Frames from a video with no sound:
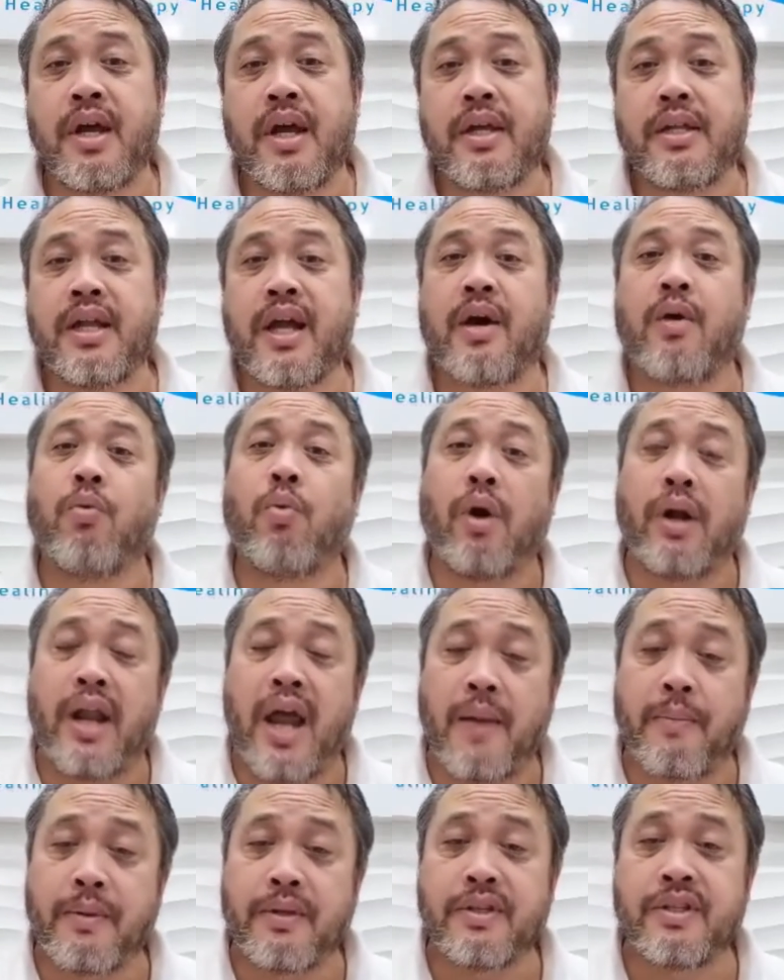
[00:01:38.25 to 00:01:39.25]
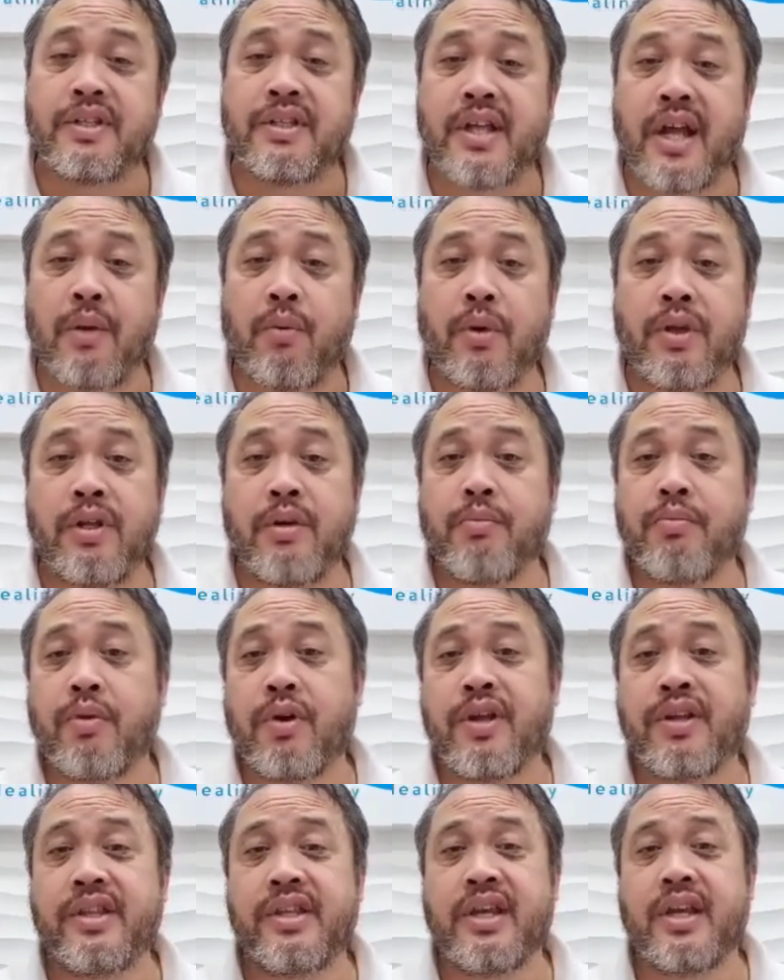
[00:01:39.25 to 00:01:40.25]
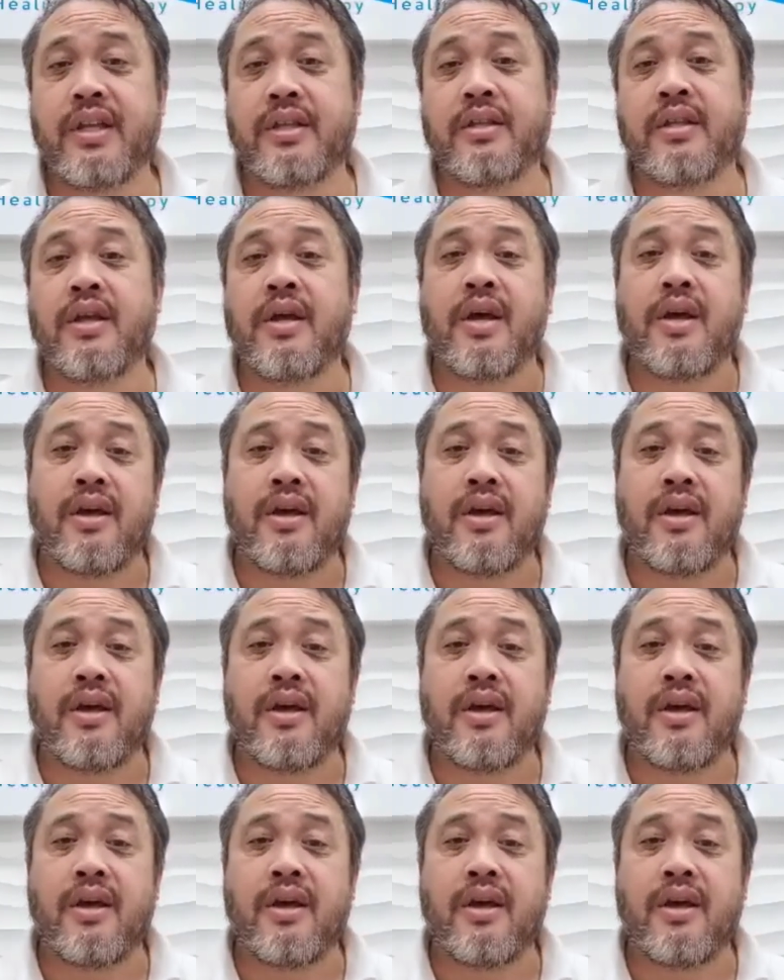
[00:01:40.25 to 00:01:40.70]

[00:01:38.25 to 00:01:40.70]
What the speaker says: Now, what happens is that when you're breathing in,